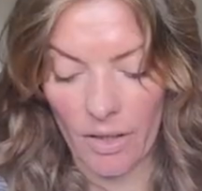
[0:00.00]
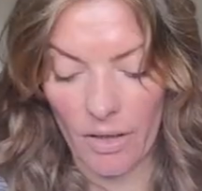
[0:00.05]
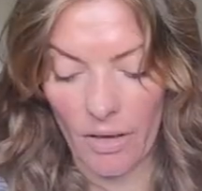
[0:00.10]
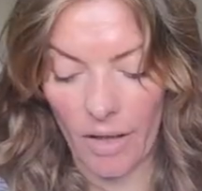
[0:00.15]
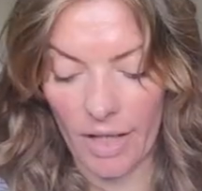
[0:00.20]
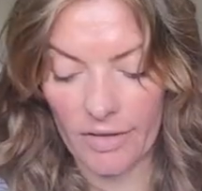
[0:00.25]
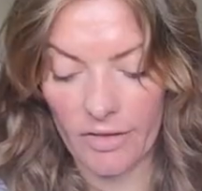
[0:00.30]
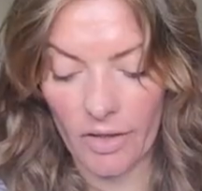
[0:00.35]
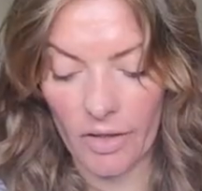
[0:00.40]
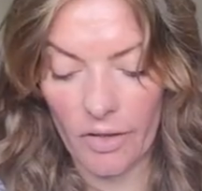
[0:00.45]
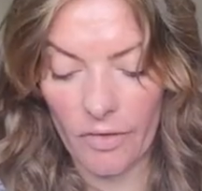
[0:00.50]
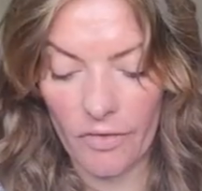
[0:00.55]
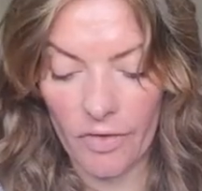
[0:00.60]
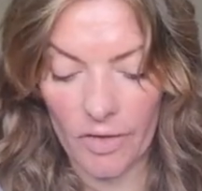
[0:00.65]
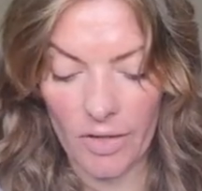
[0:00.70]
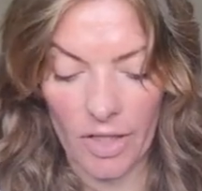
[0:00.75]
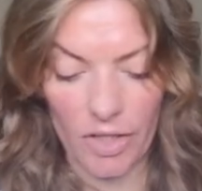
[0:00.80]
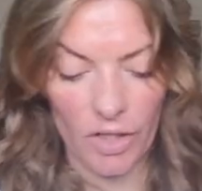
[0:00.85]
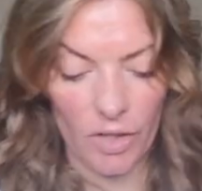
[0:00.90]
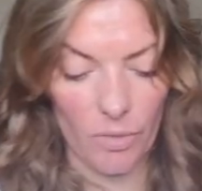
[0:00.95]
I do feel
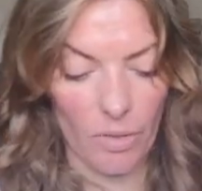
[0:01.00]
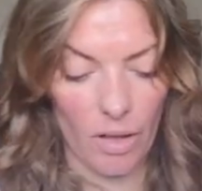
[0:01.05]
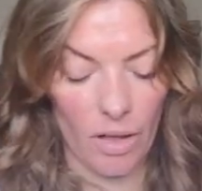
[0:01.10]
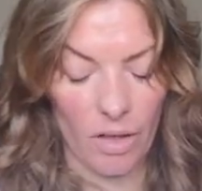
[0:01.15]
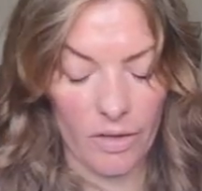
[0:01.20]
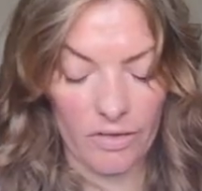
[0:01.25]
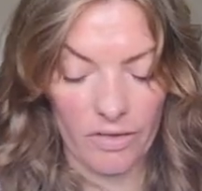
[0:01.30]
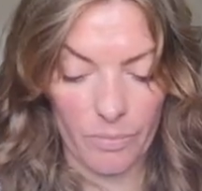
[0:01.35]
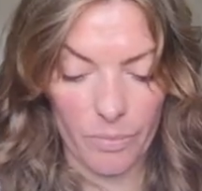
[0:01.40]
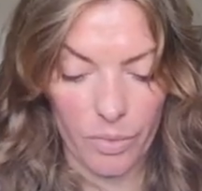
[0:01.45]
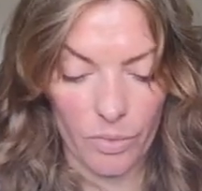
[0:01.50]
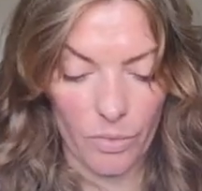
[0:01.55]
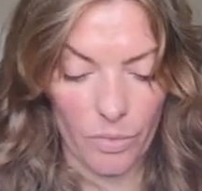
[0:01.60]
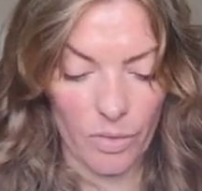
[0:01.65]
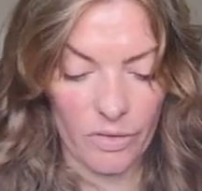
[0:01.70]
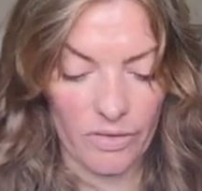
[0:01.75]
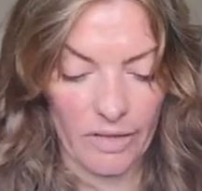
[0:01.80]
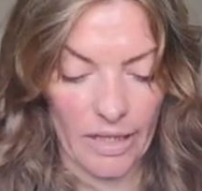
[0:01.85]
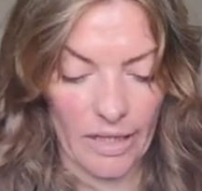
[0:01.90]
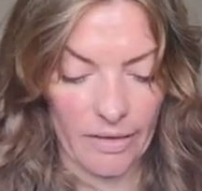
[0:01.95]
that you are
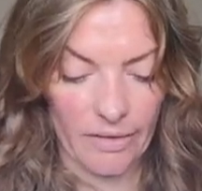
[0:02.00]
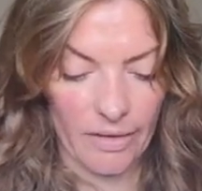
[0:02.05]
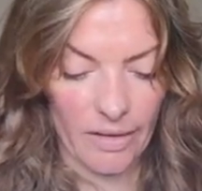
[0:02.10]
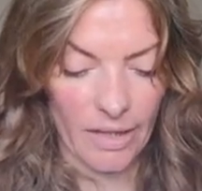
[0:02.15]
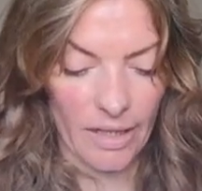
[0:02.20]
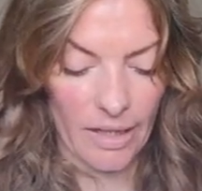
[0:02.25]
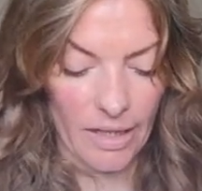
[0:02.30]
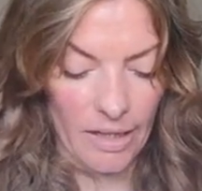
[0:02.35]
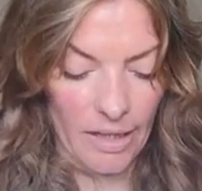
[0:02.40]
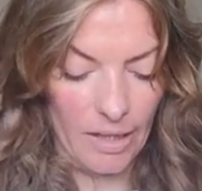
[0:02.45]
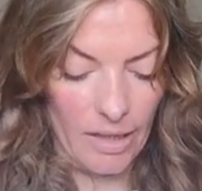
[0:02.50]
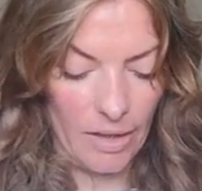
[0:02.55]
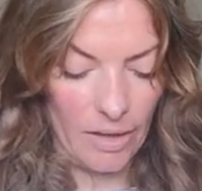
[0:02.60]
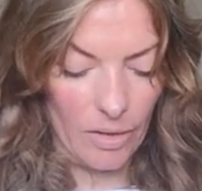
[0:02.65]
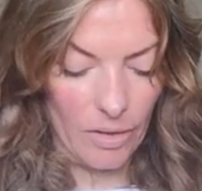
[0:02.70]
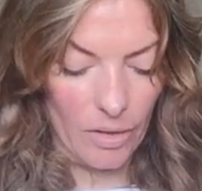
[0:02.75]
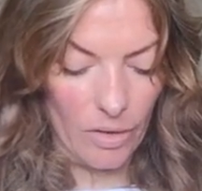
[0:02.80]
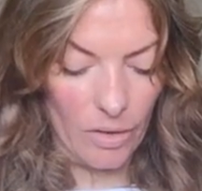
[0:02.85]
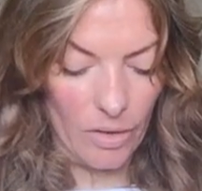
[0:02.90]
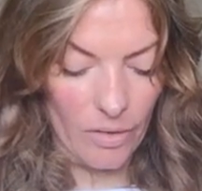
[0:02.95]
supported.
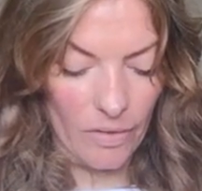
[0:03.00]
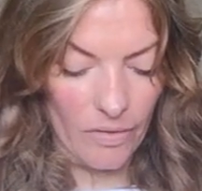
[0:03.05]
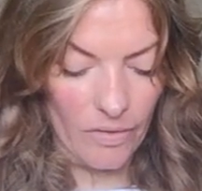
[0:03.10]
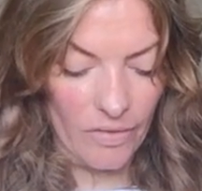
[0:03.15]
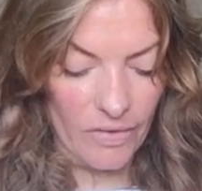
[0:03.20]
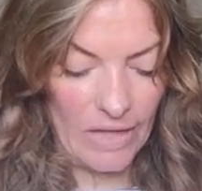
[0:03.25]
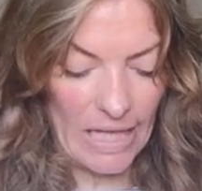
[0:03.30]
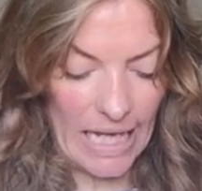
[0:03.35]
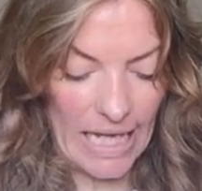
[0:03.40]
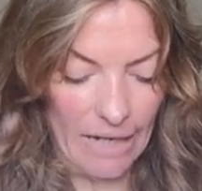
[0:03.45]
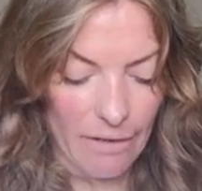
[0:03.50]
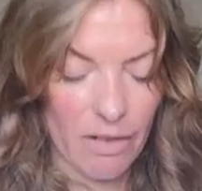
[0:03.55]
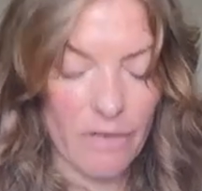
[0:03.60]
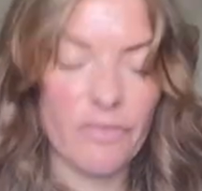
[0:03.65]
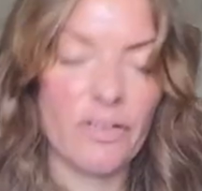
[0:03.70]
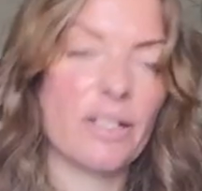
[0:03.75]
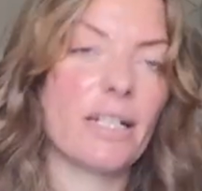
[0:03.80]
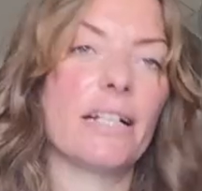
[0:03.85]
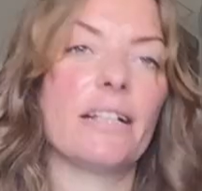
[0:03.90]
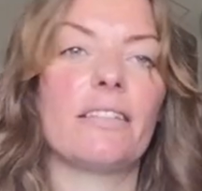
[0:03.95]
The
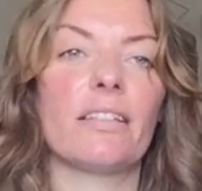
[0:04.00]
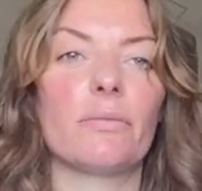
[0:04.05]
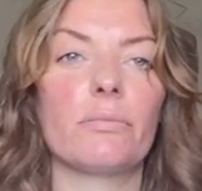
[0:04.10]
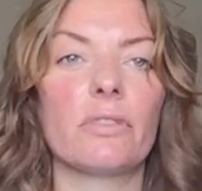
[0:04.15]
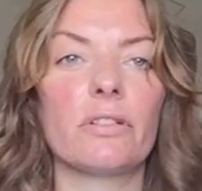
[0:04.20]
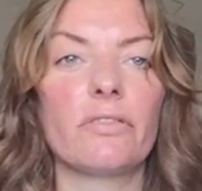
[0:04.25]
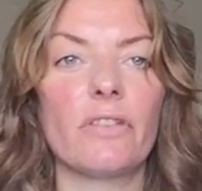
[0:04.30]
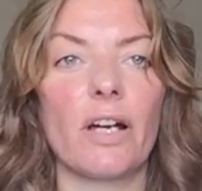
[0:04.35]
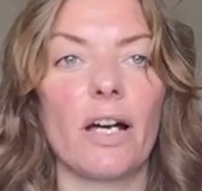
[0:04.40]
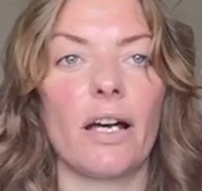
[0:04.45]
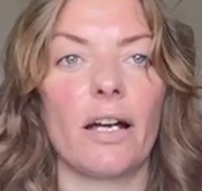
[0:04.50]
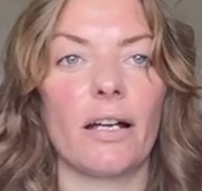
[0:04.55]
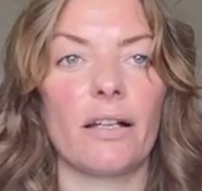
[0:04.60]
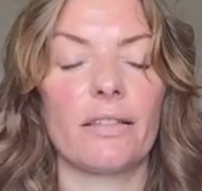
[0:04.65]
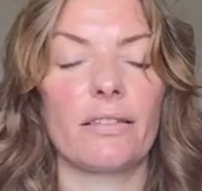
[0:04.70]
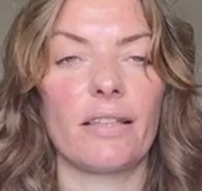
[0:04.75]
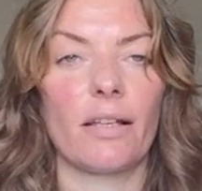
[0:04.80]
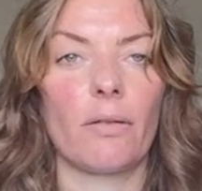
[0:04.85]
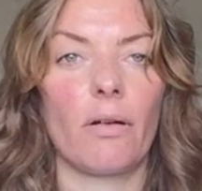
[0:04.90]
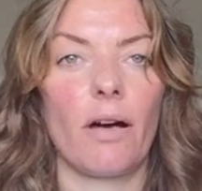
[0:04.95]
Hierophant is in reverse,
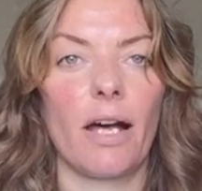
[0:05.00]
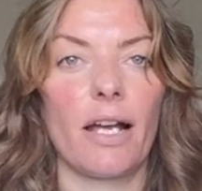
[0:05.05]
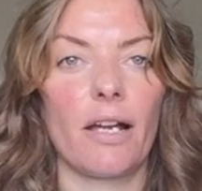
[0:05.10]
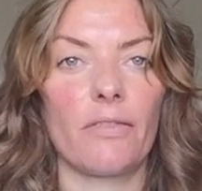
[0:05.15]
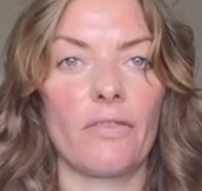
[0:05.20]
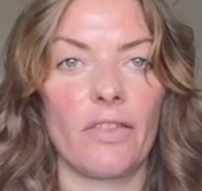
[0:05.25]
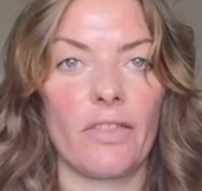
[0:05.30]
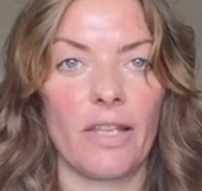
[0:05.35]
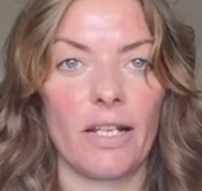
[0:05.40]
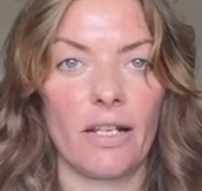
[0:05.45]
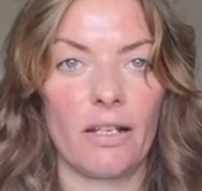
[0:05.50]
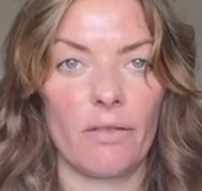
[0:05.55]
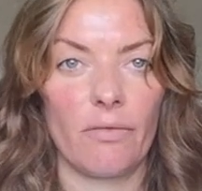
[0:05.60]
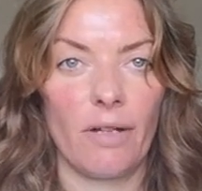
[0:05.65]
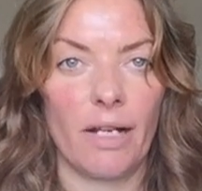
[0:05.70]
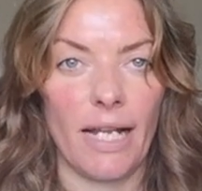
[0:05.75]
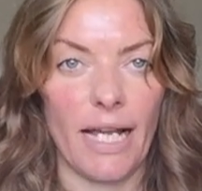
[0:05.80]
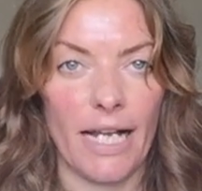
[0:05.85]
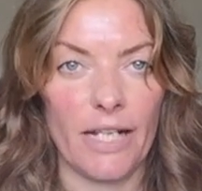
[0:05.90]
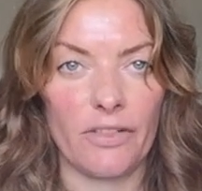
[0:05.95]
so I think a
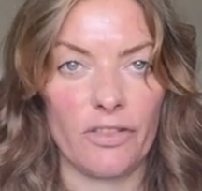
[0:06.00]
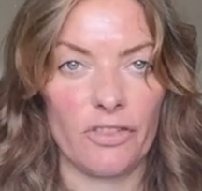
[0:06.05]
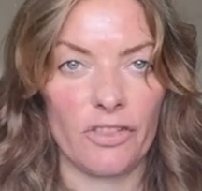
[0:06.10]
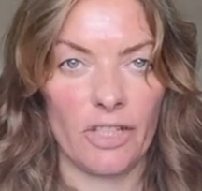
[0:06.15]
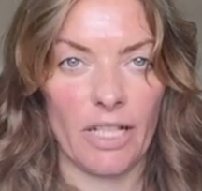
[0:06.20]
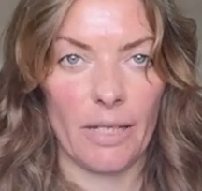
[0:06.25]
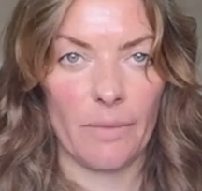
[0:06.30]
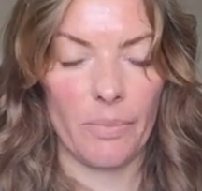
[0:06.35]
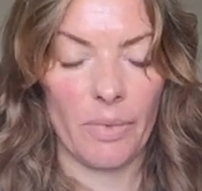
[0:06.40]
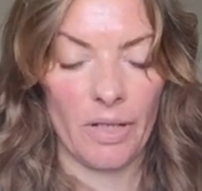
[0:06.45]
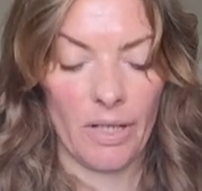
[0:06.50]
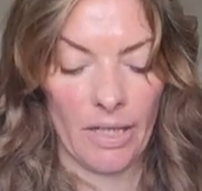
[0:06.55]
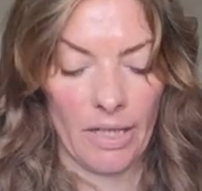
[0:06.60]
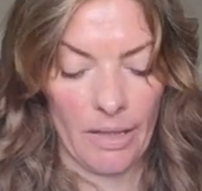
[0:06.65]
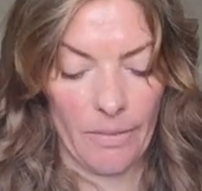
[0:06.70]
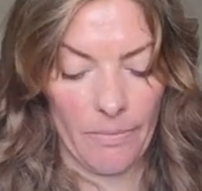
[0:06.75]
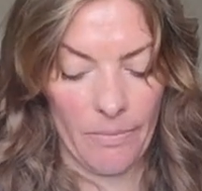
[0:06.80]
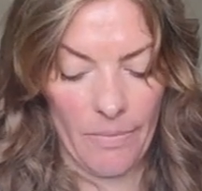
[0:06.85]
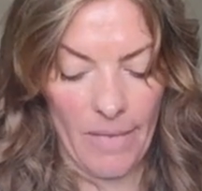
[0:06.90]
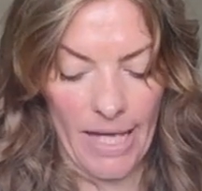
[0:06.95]
relationship
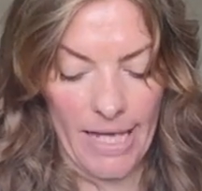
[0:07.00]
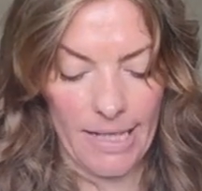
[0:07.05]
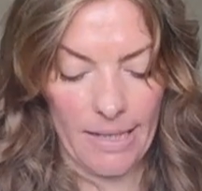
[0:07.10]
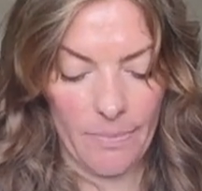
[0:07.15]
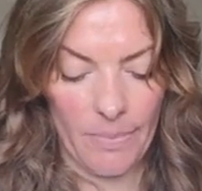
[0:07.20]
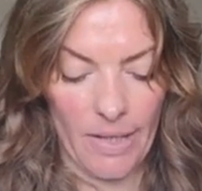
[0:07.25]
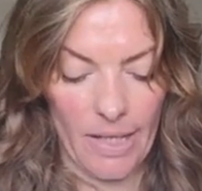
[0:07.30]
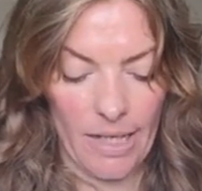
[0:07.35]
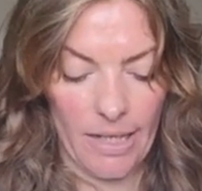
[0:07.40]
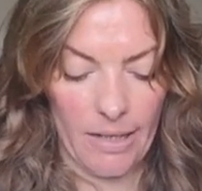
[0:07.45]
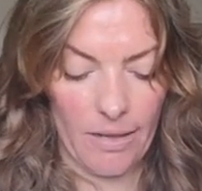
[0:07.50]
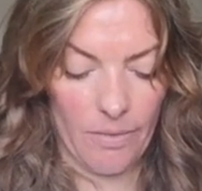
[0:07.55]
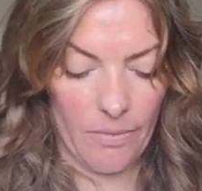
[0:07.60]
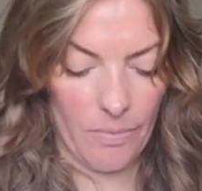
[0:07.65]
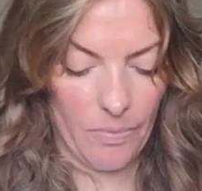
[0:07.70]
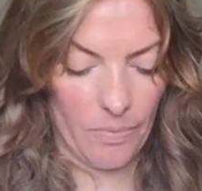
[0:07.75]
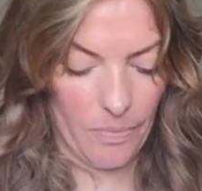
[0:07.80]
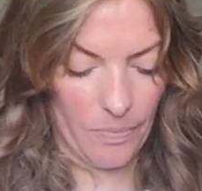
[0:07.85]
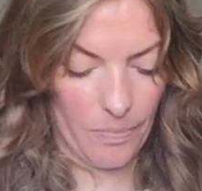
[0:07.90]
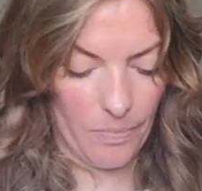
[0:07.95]
may be